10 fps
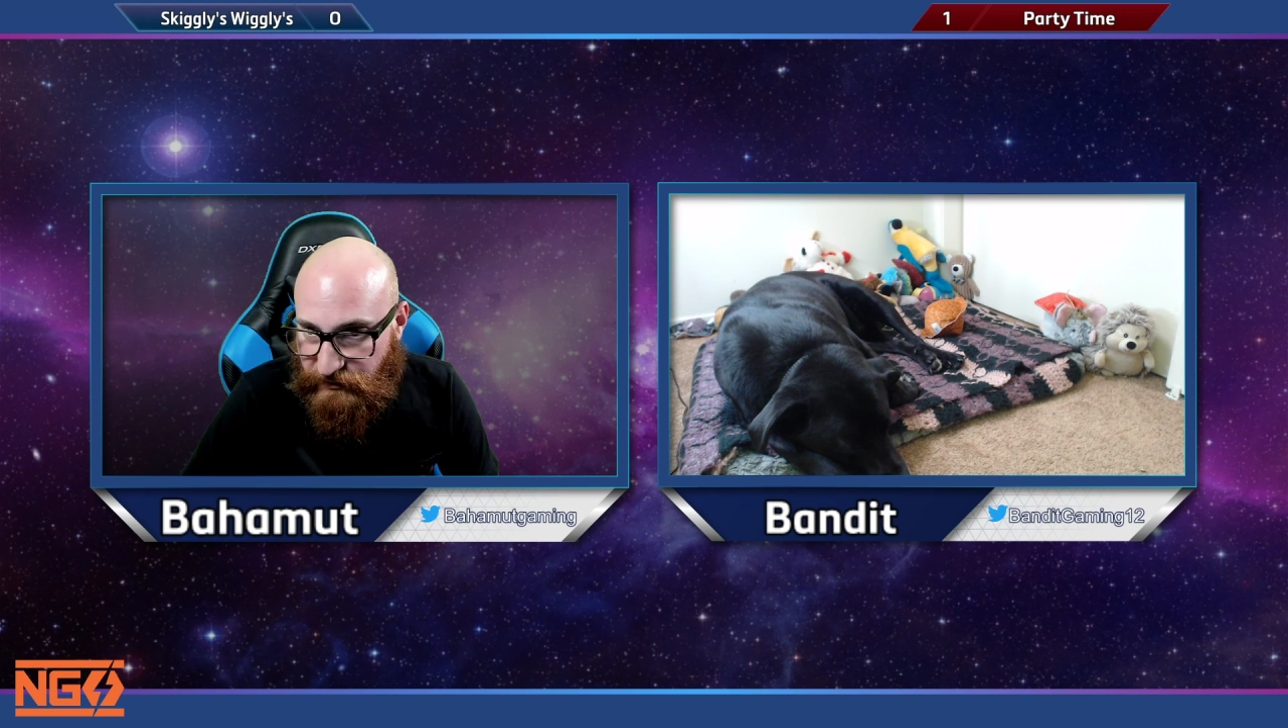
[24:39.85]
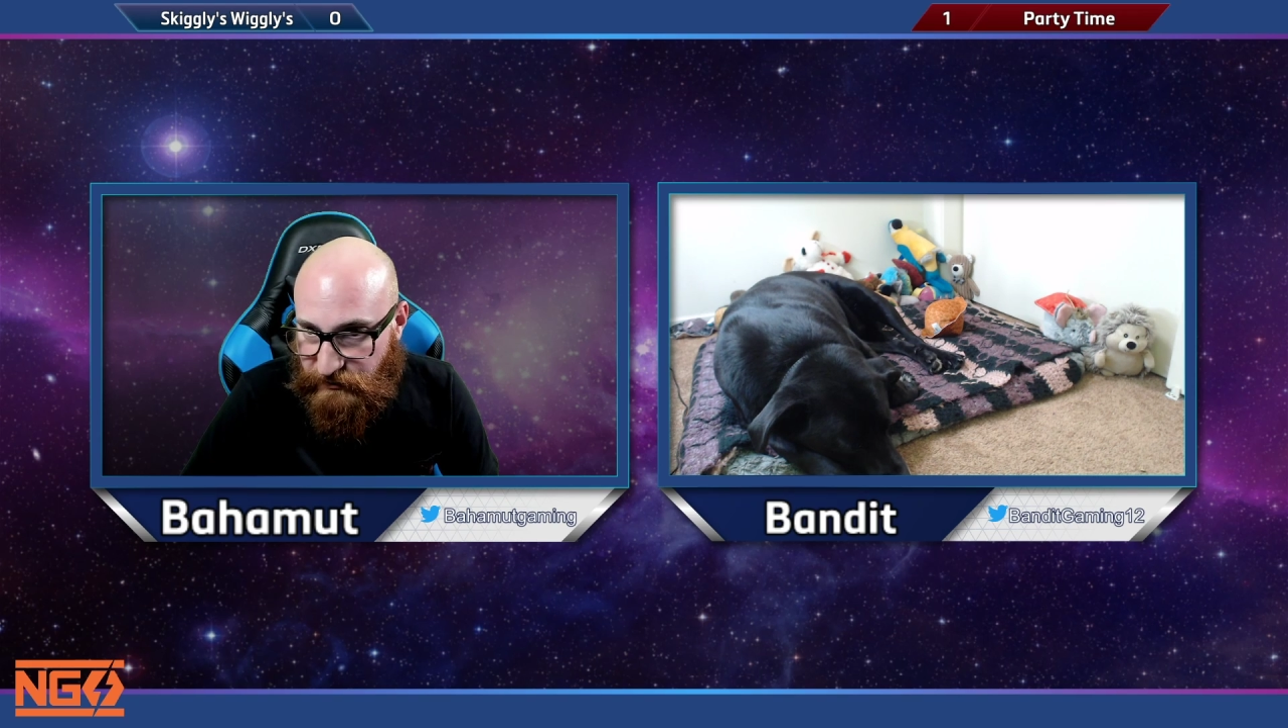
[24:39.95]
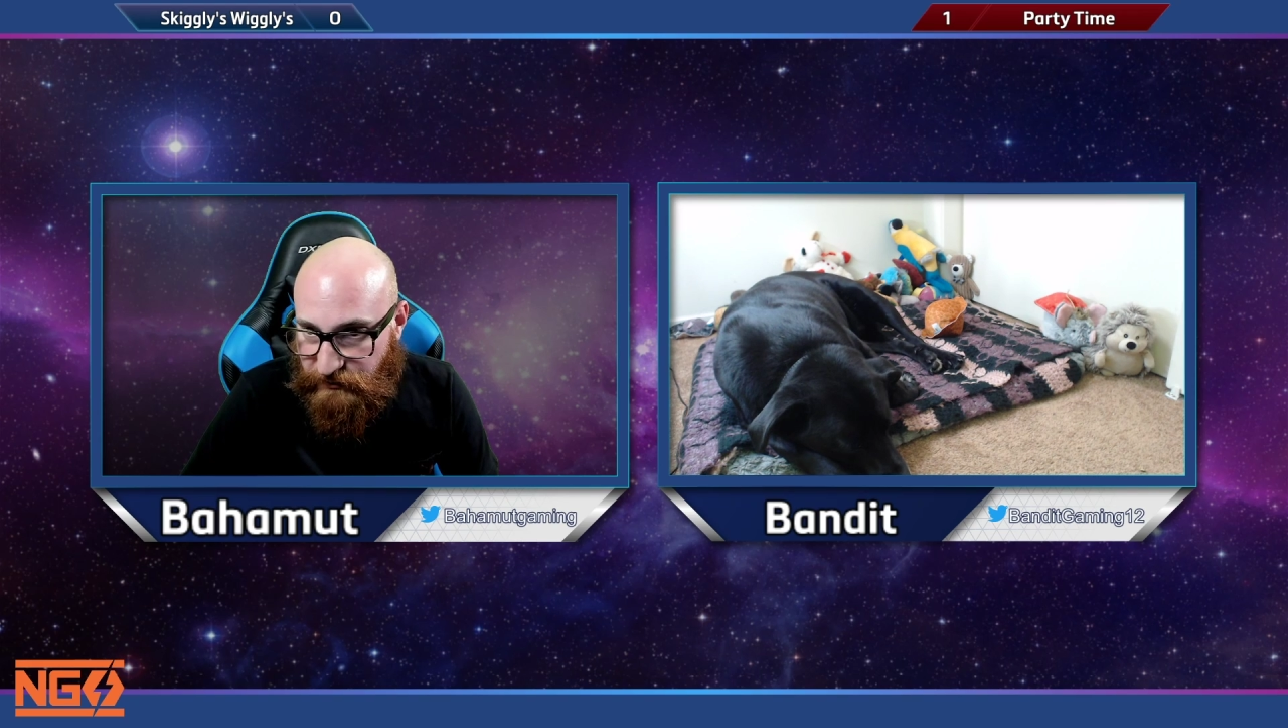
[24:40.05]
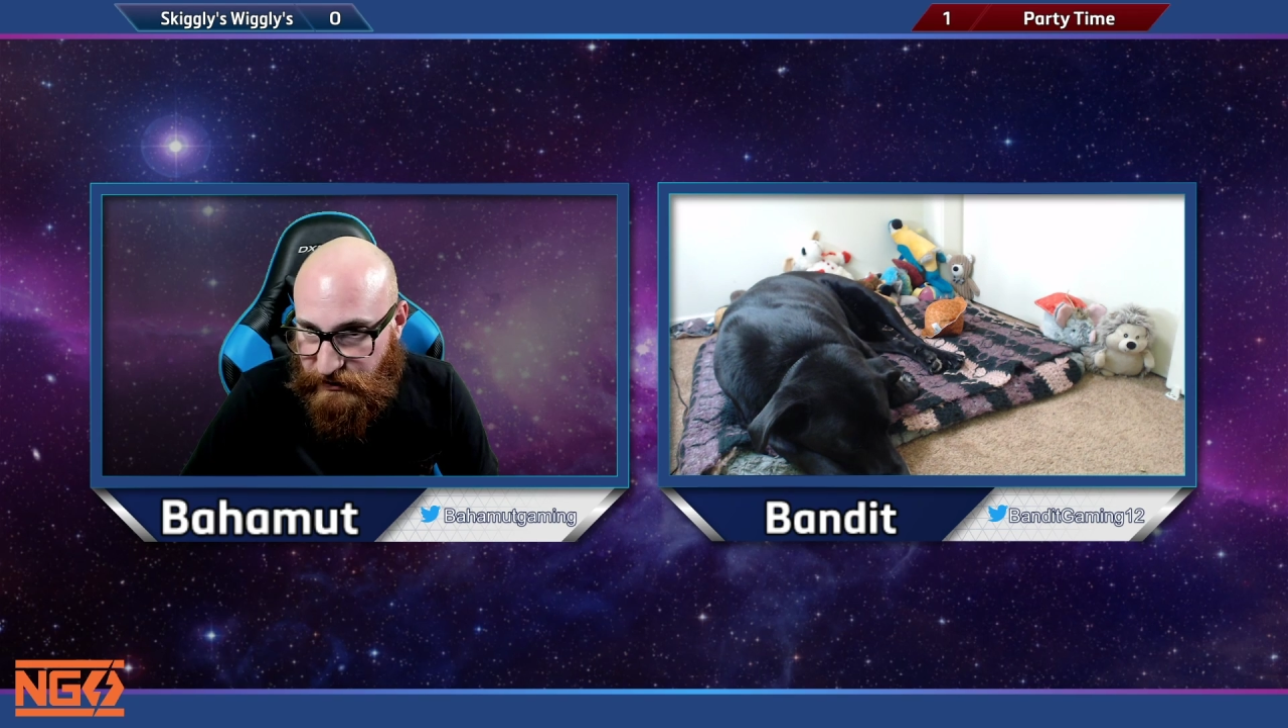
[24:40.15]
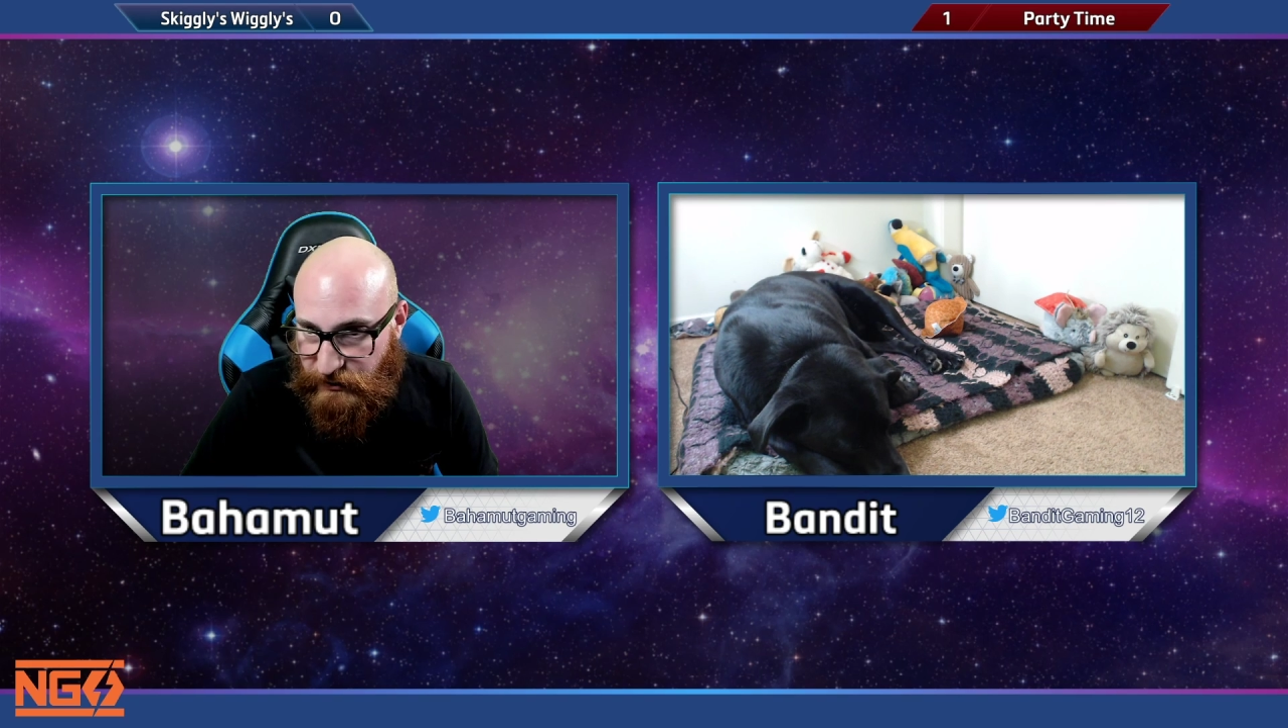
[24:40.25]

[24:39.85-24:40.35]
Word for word: really